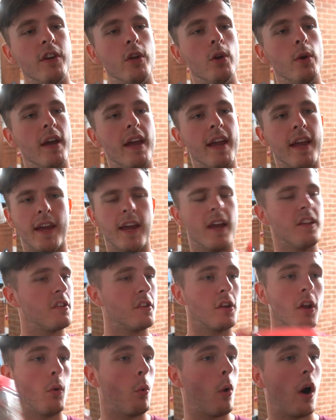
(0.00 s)
you here is,
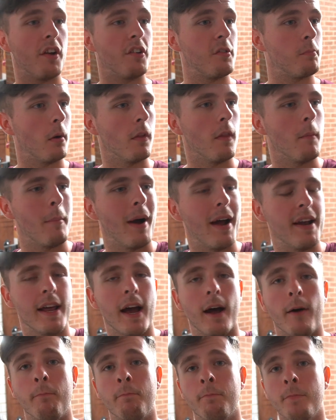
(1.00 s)
I don't know why I just put them back
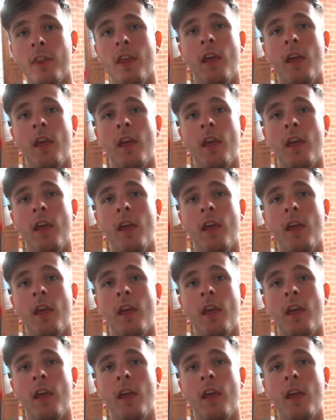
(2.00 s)
down.